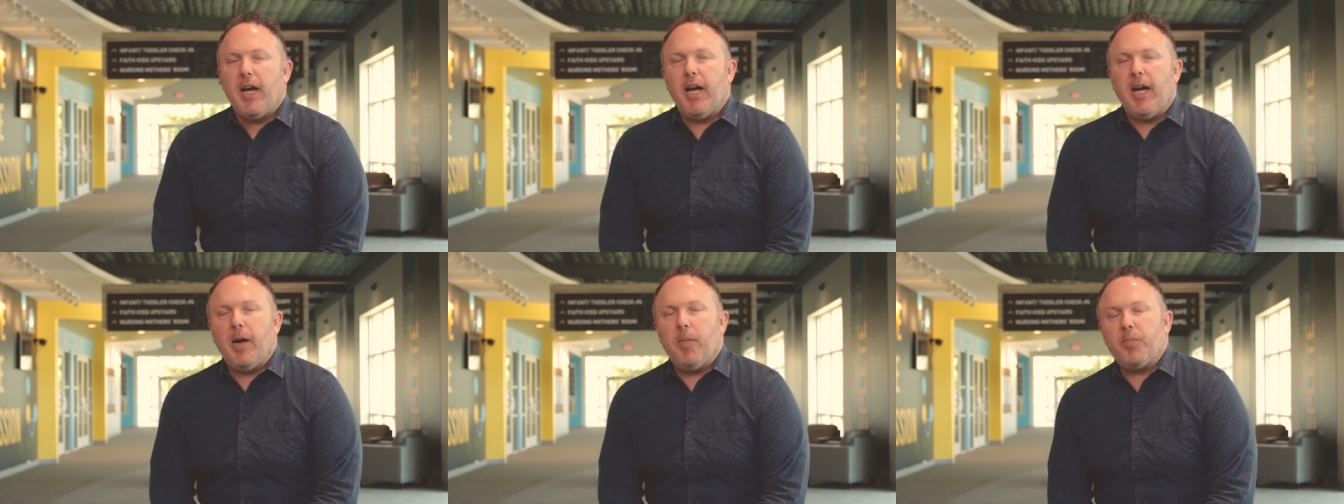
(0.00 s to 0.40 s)

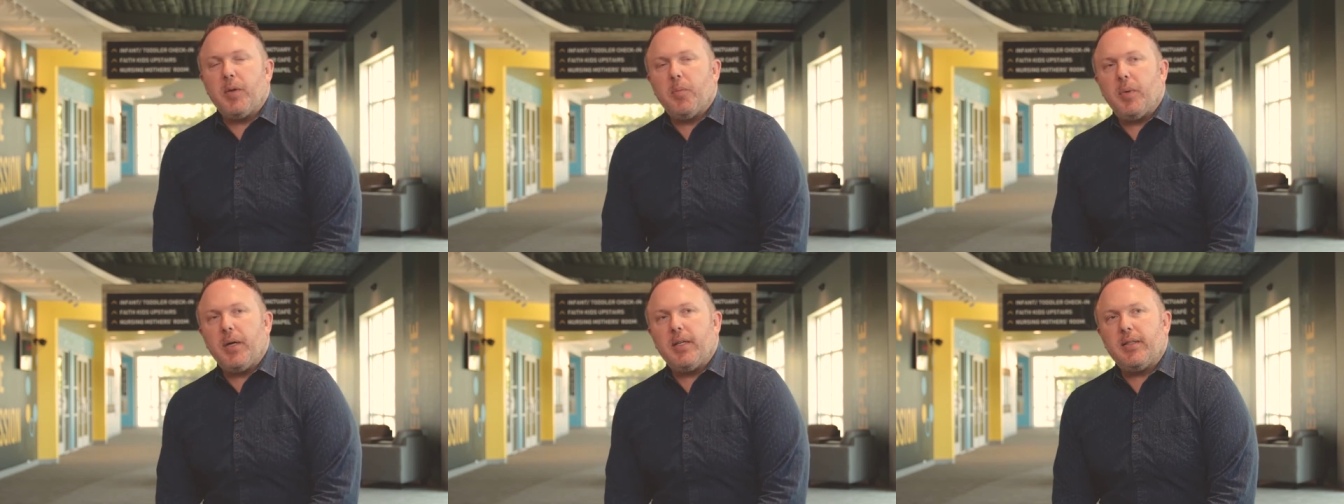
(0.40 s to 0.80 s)

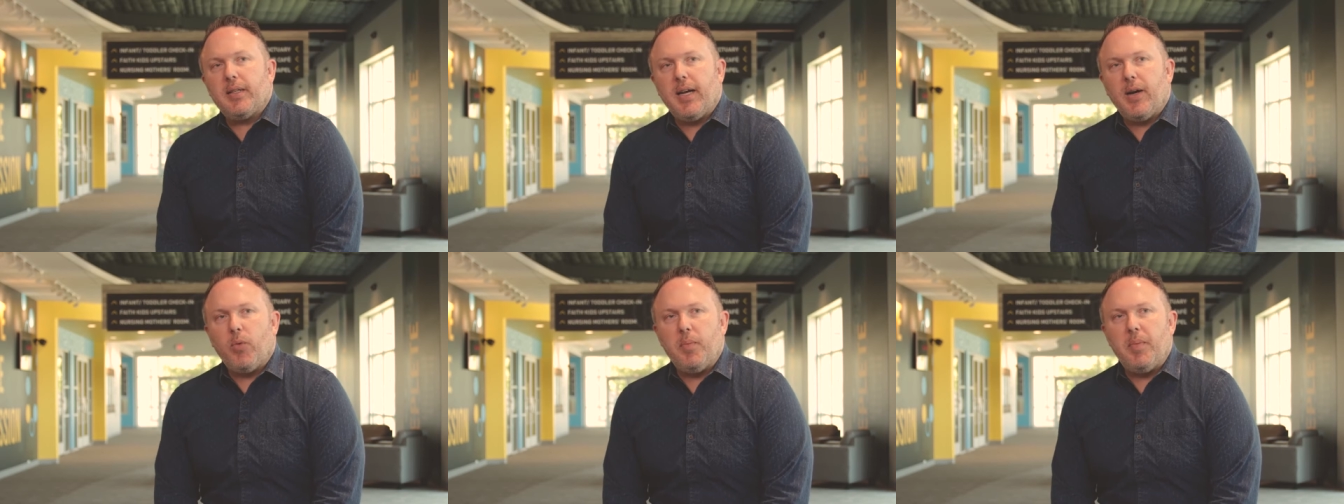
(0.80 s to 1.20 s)
But
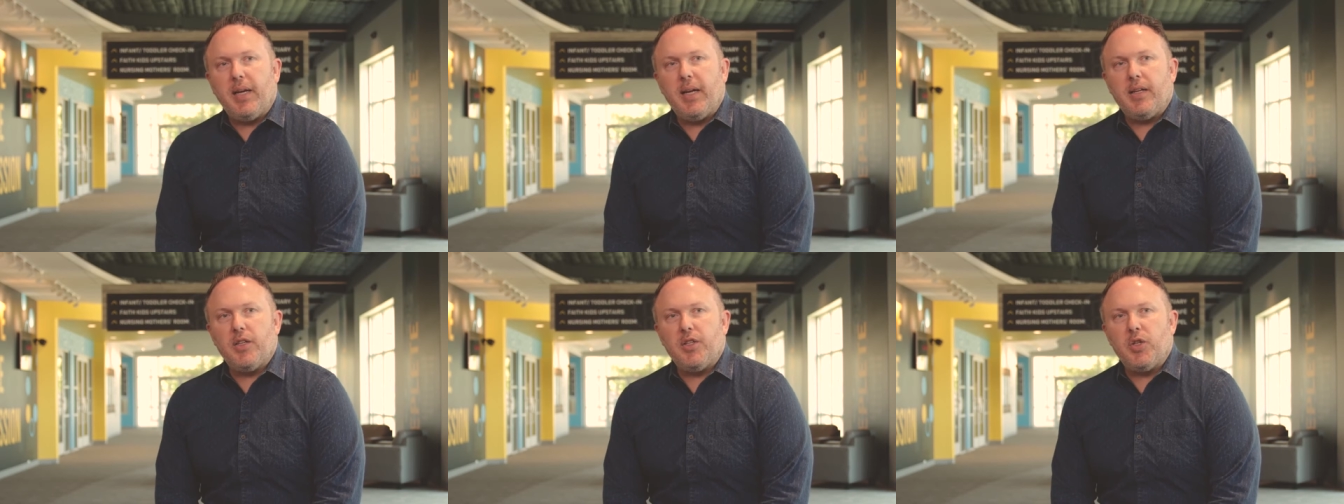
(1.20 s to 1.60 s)
we
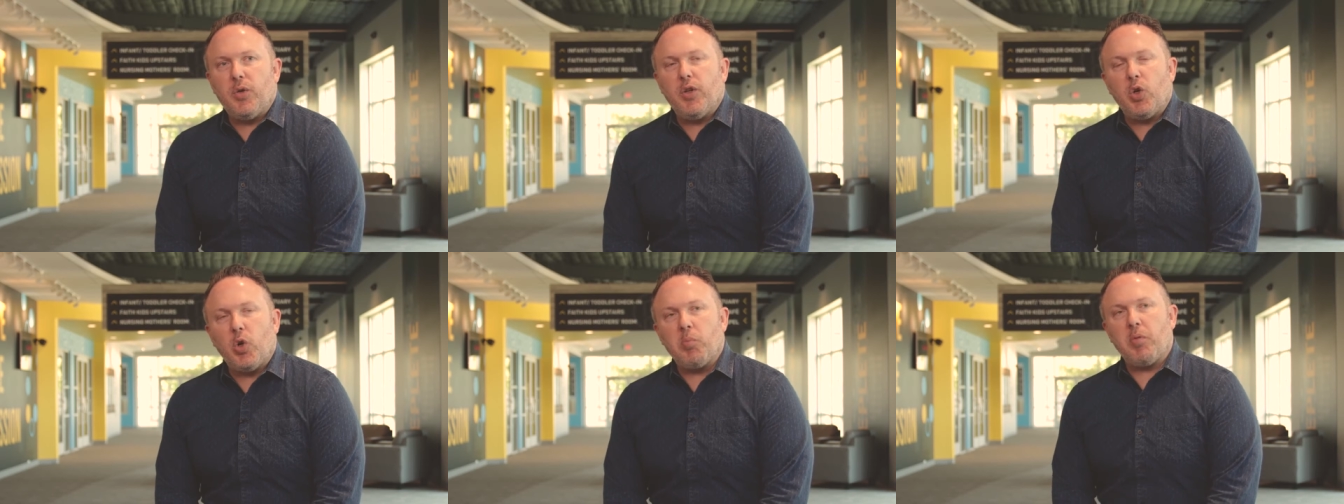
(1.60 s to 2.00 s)
began to do
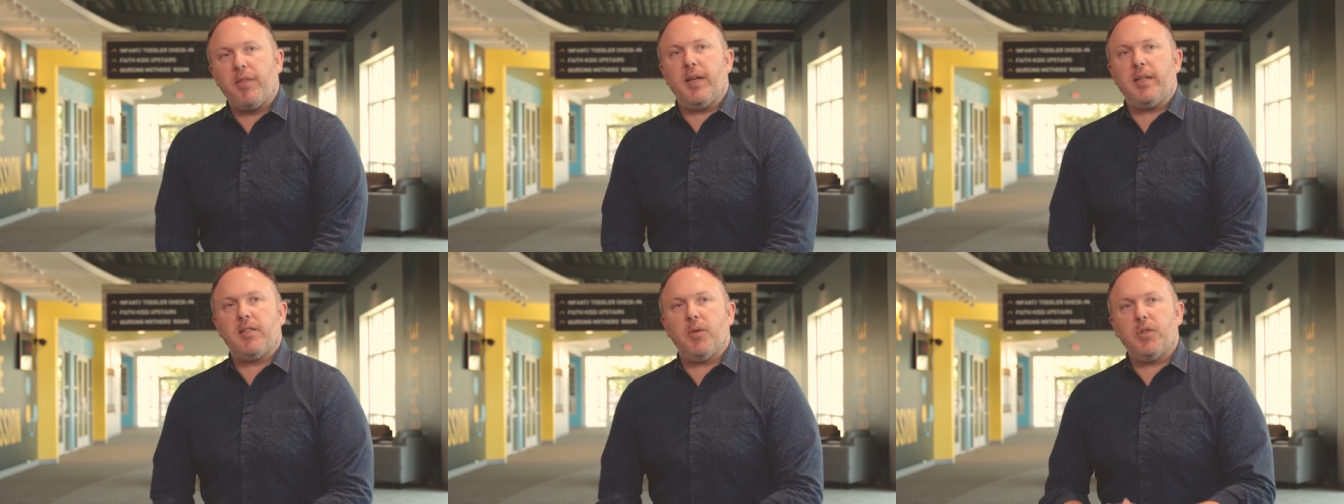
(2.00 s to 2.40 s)
the normal
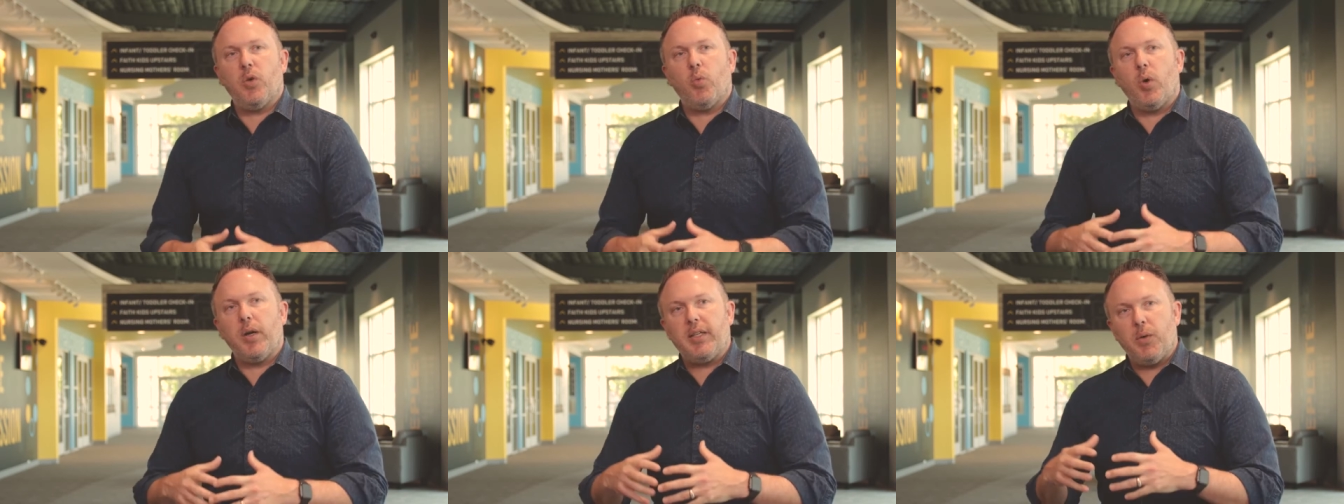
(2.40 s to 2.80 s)
things that we
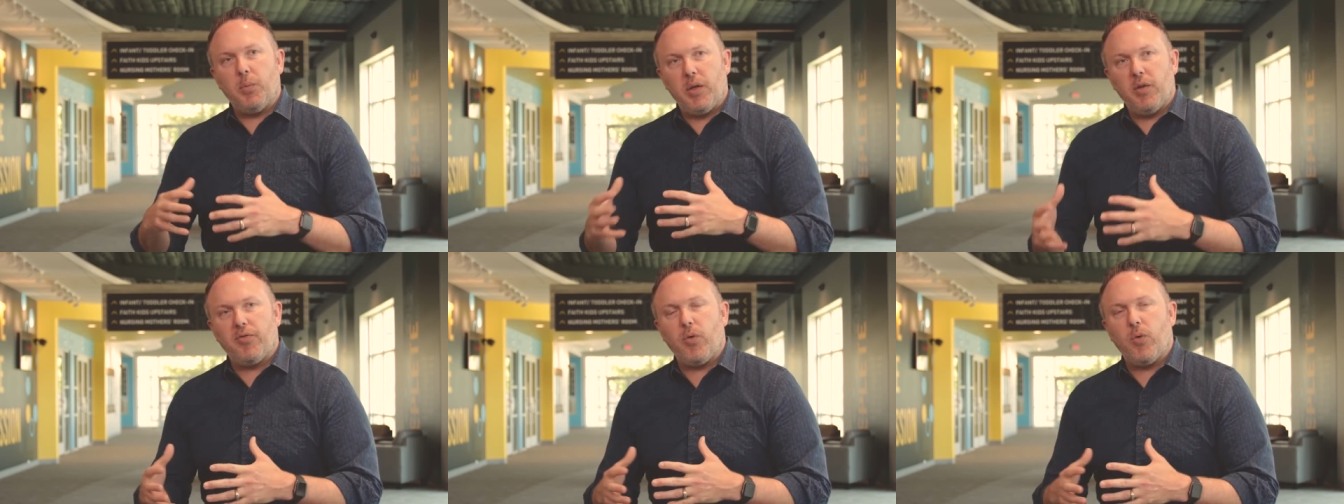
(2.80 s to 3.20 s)
do. What can
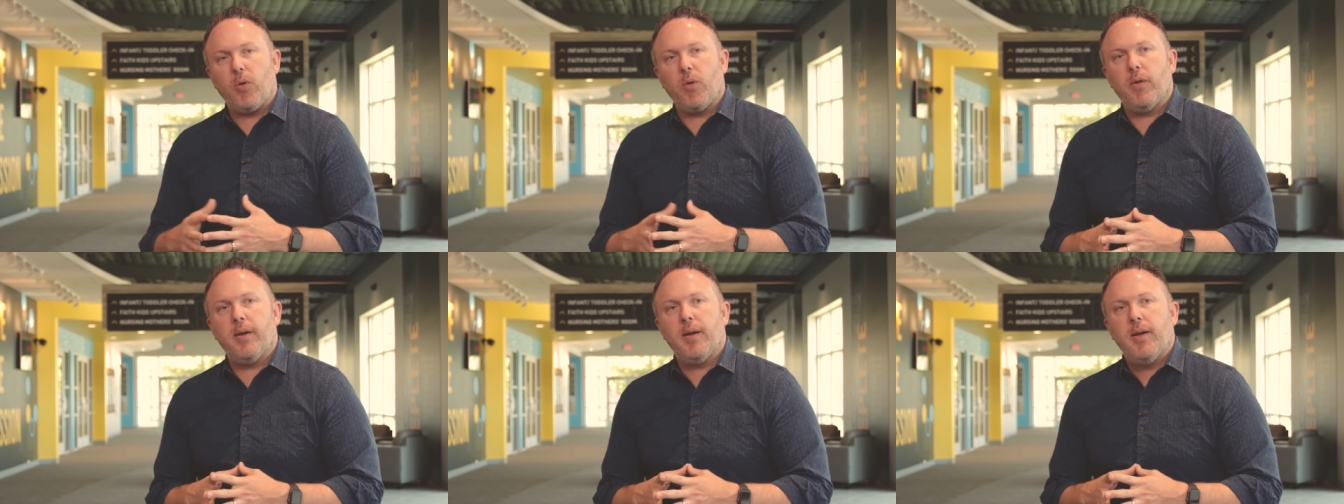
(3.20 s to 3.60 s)
we
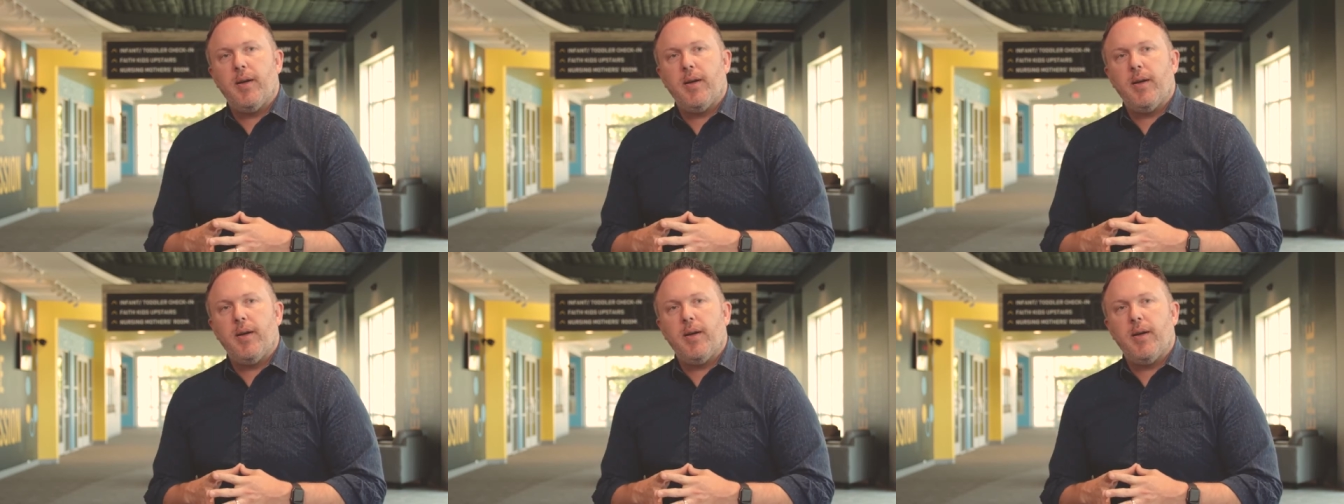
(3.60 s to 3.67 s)
afford?